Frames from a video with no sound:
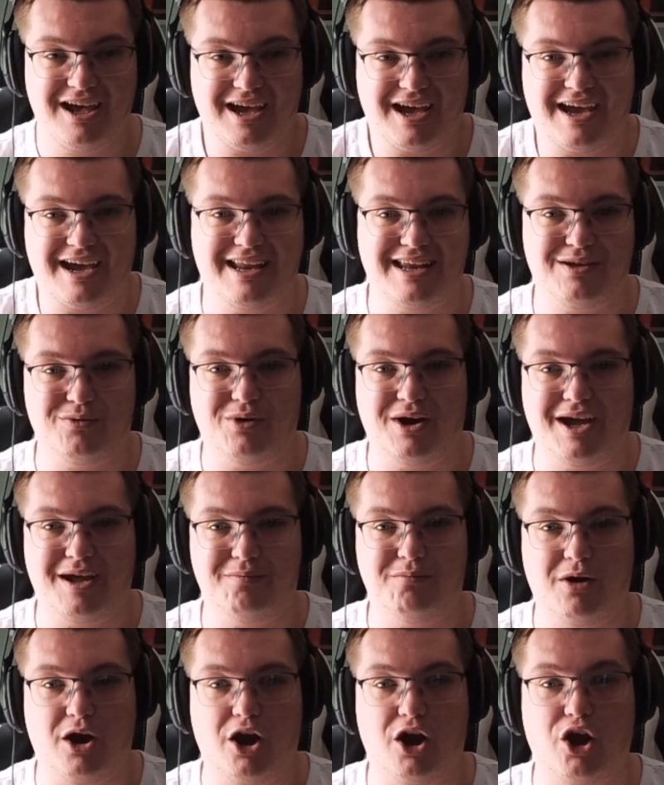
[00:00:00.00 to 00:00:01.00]

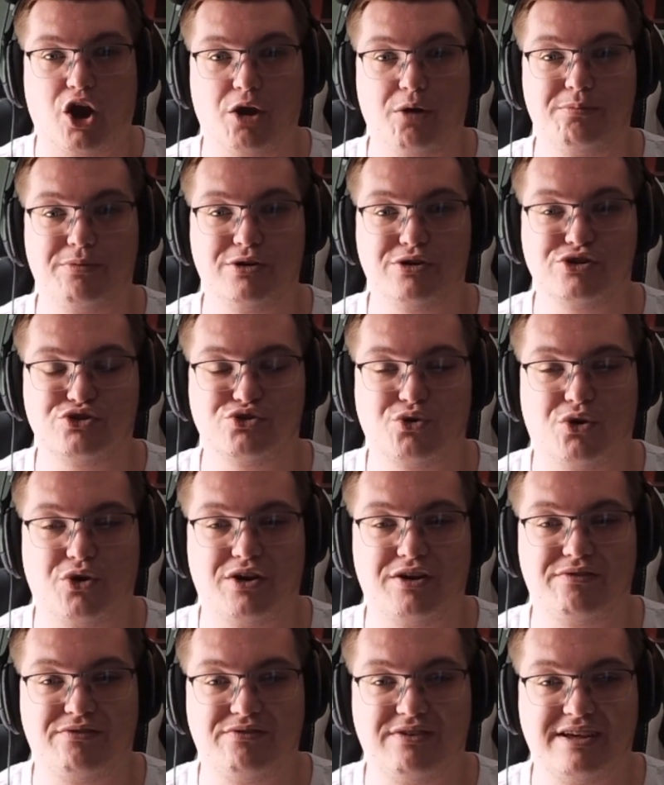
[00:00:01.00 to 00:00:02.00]
Anyway, I hope you
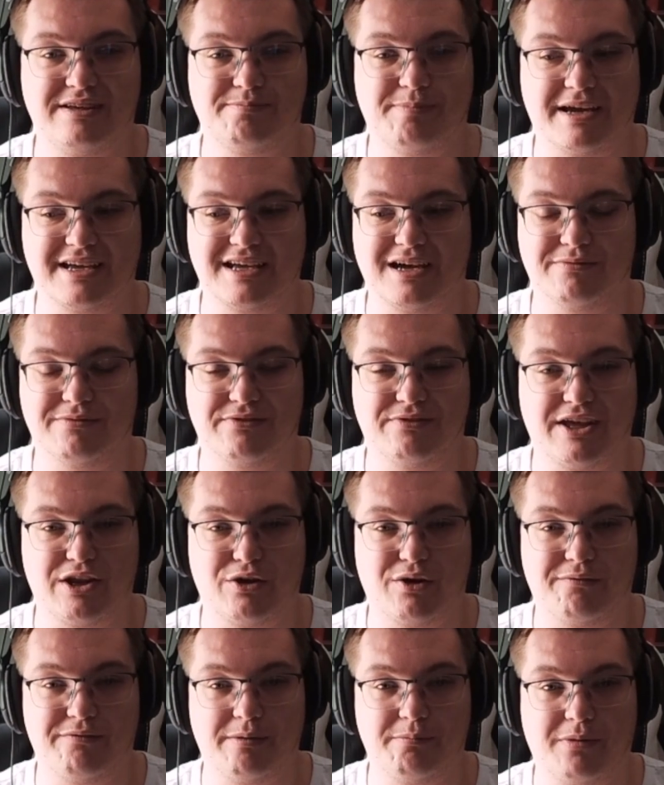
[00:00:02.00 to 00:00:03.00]
enjoyed this pickups
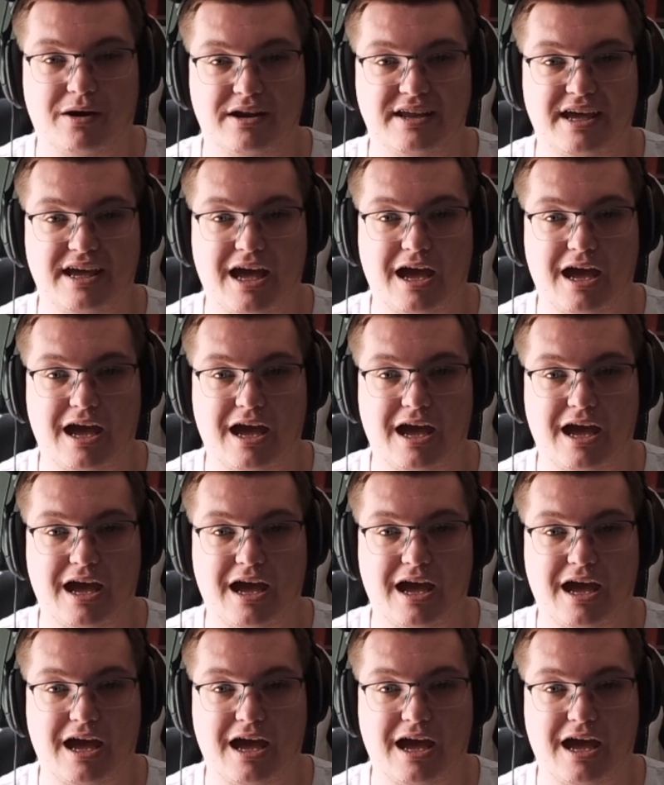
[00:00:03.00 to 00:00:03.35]
video everybody